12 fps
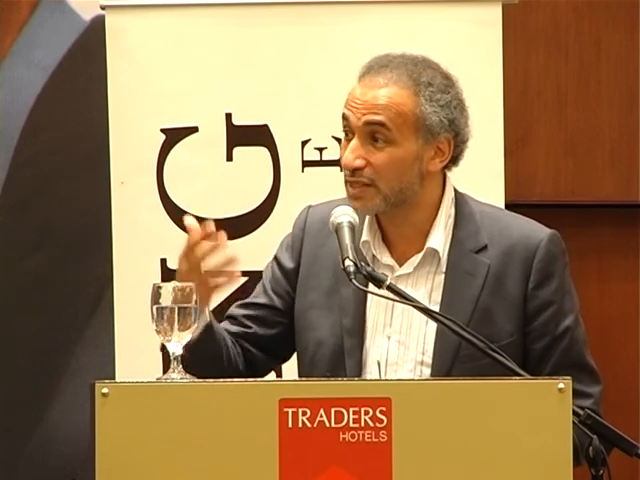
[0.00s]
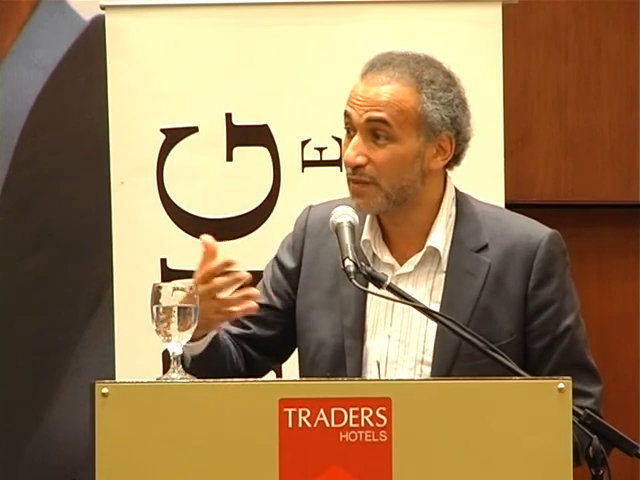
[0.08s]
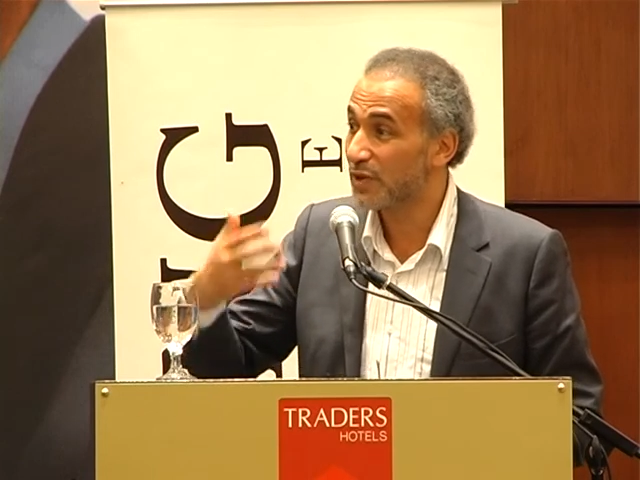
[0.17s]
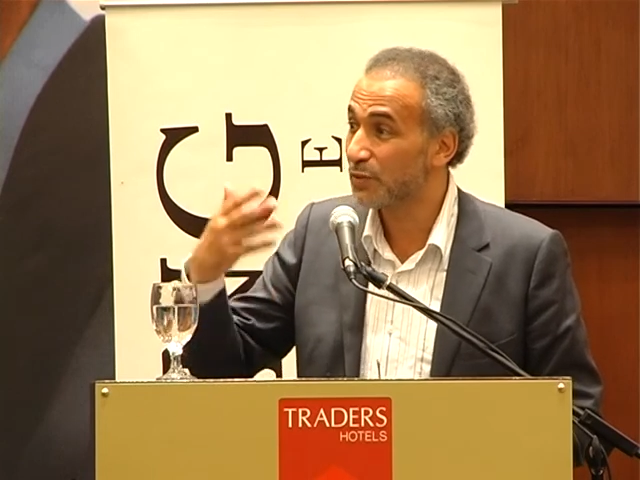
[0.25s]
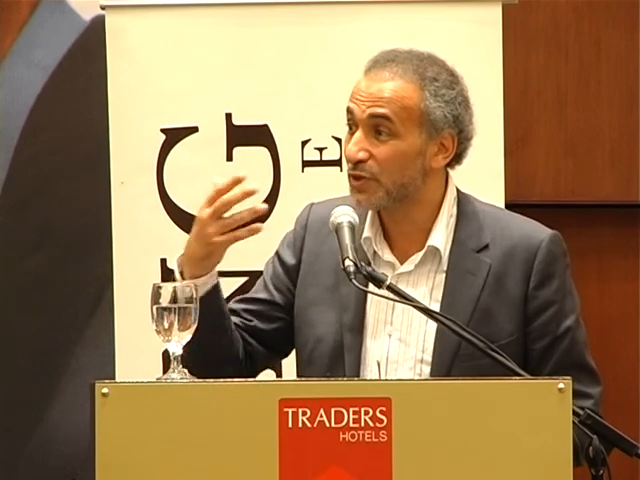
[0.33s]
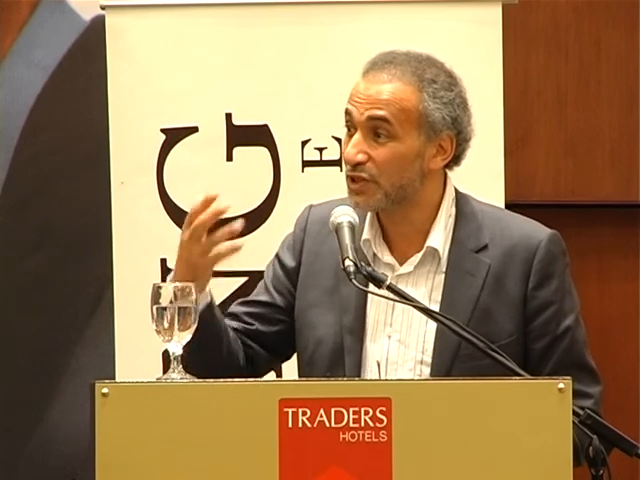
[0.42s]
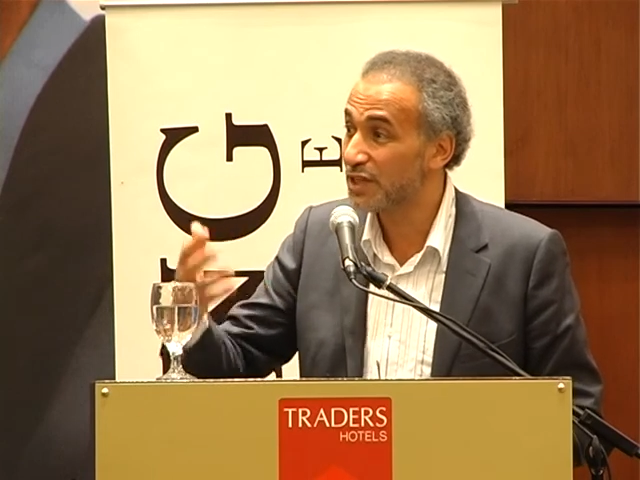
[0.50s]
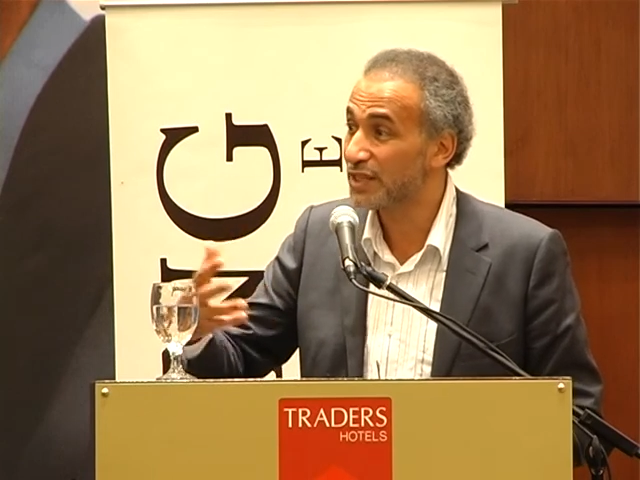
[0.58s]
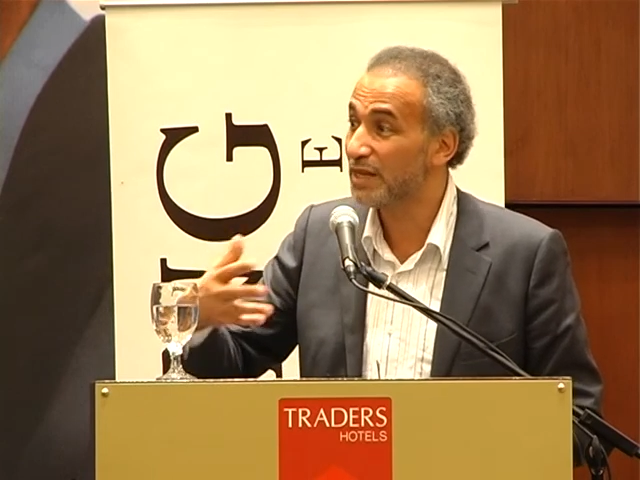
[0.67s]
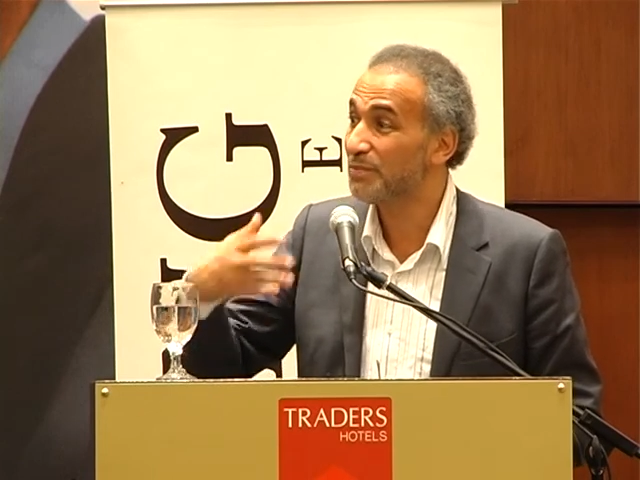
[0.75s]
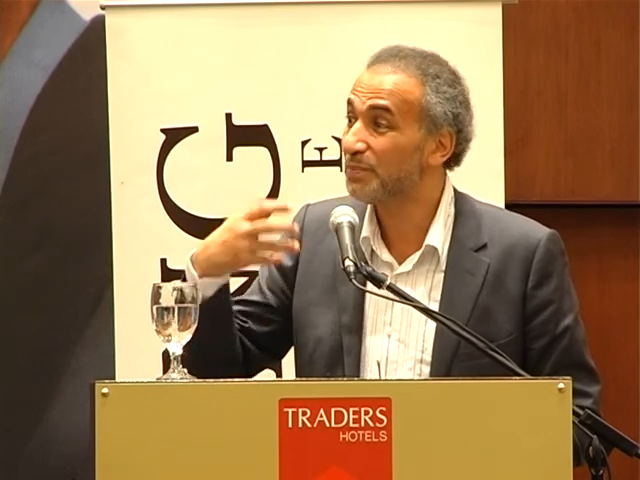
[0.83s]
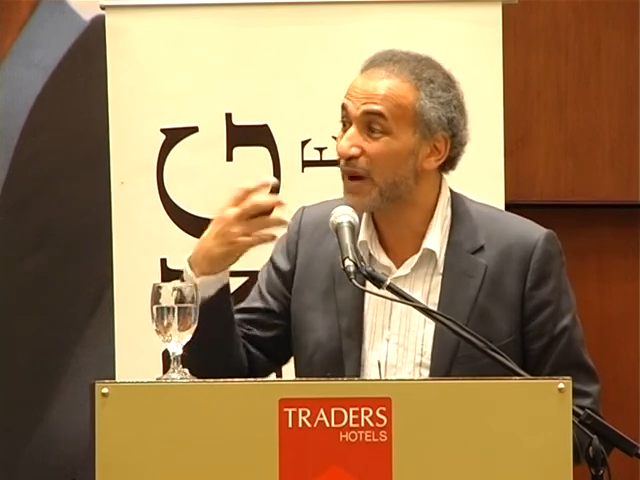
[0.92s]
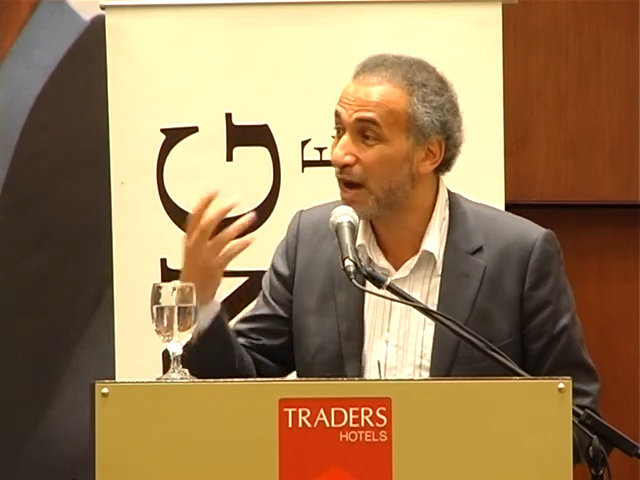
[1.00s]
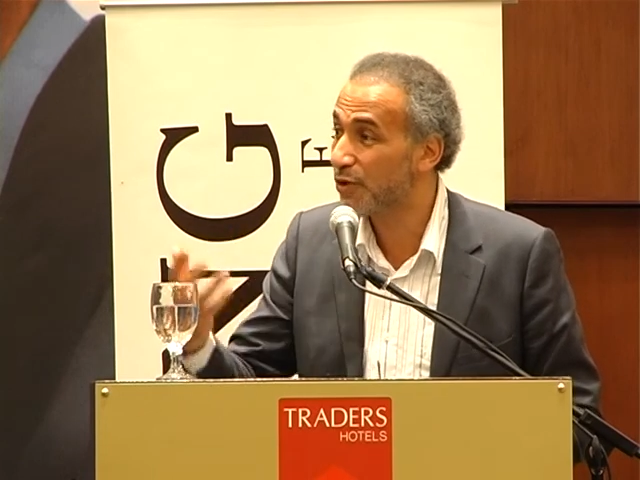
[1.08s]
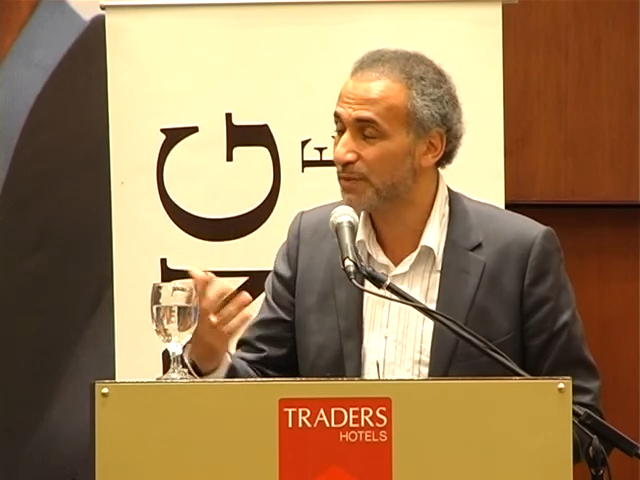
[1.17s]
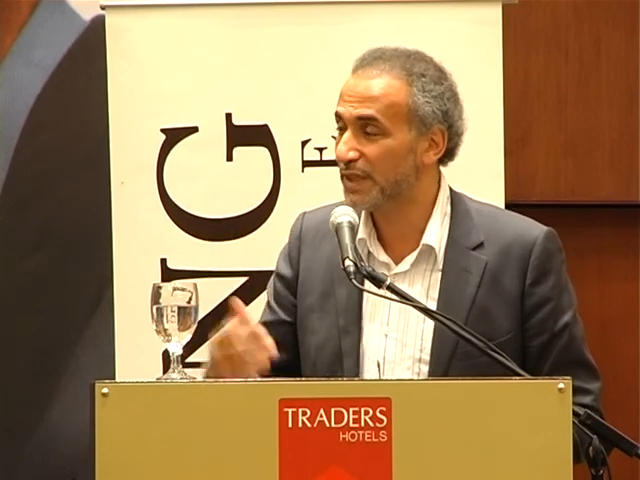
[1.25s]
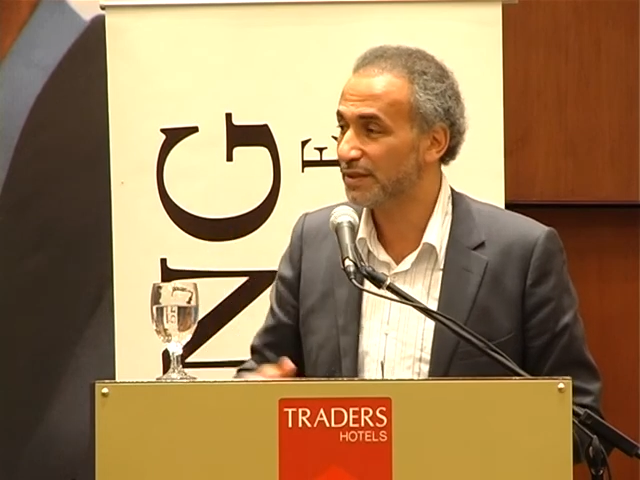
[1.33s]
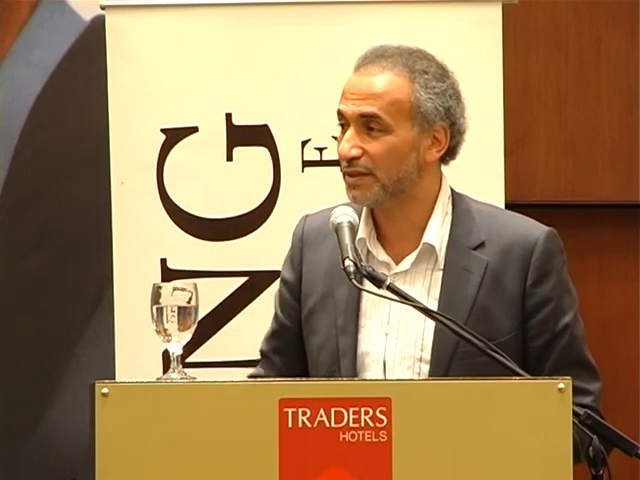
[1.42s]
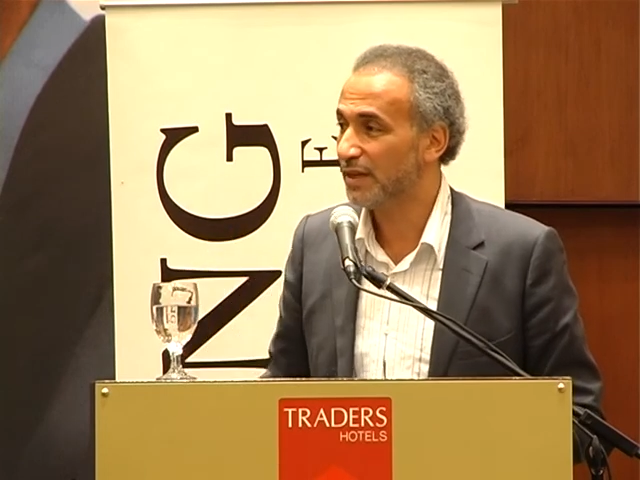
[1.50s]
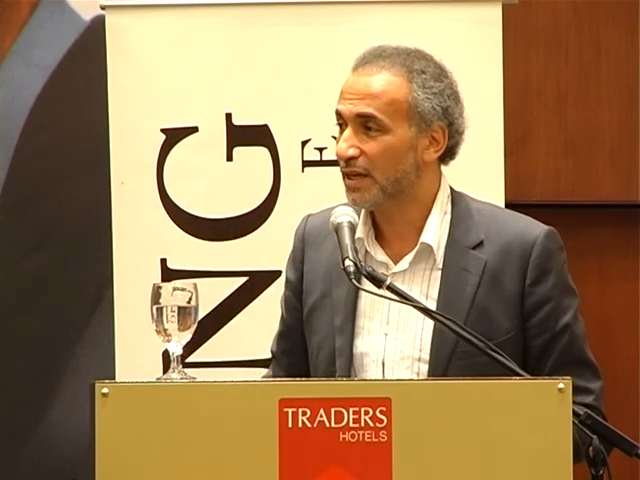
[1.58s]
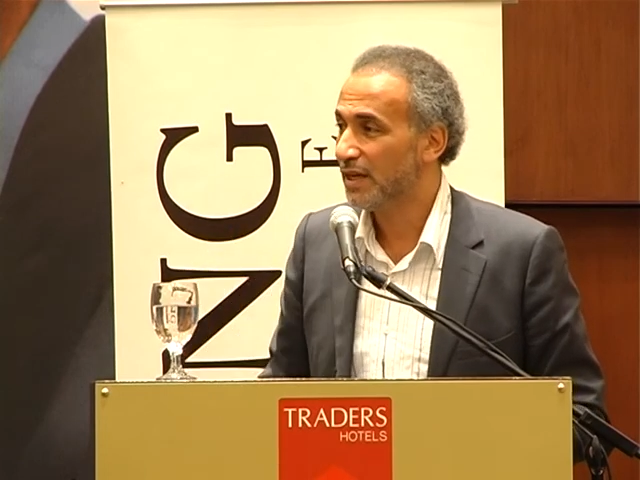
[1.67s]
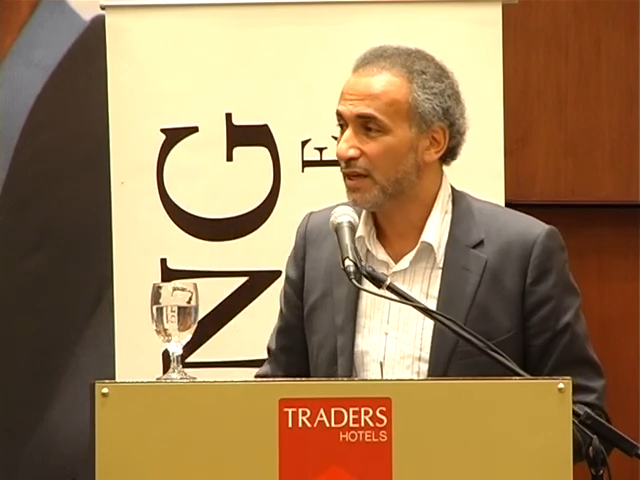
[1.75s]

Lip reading: something which is empowerment.